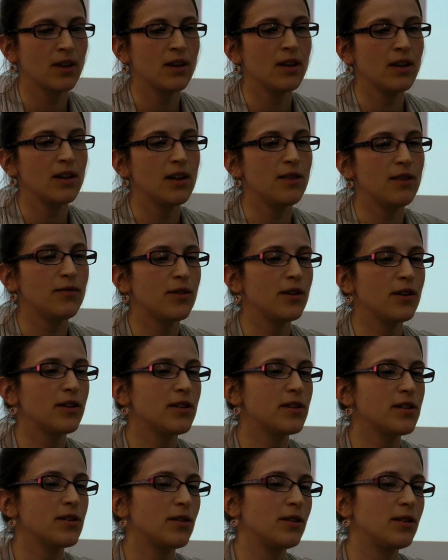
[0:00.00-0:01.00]
He
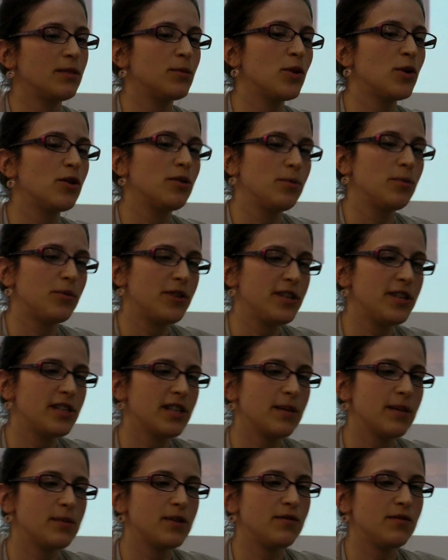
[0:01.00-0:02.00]
focused on the moral
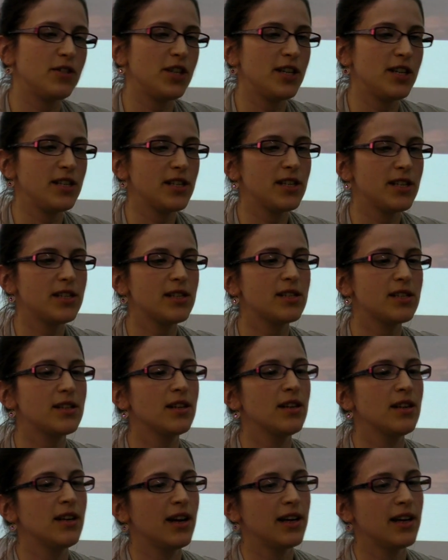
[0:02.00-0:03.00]
precepts of Jesus
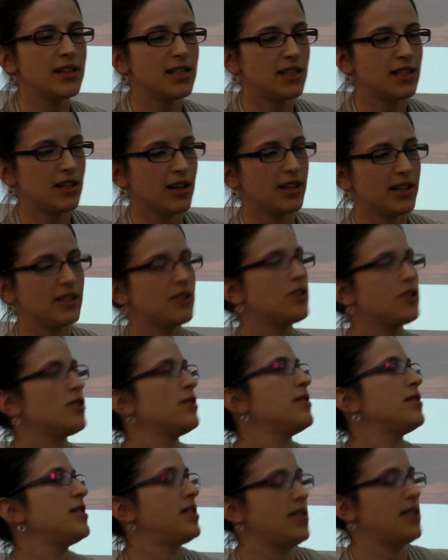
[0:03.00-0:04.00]
and denied the
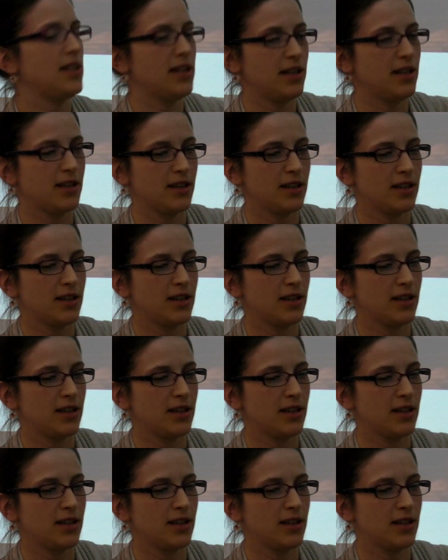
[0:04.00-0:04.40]
Trinity,